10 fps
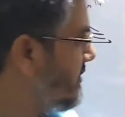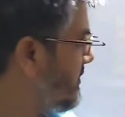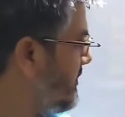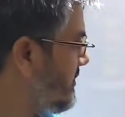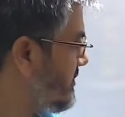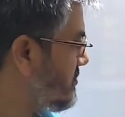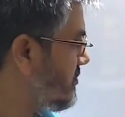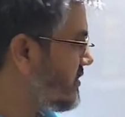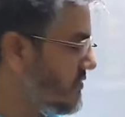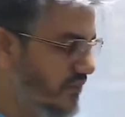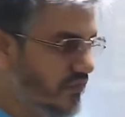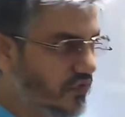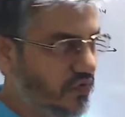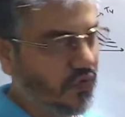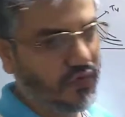of light, that is
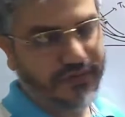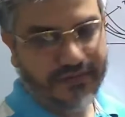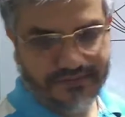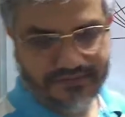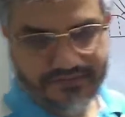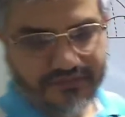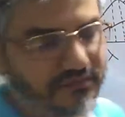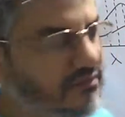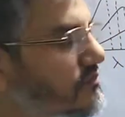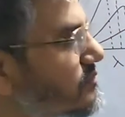known as photon.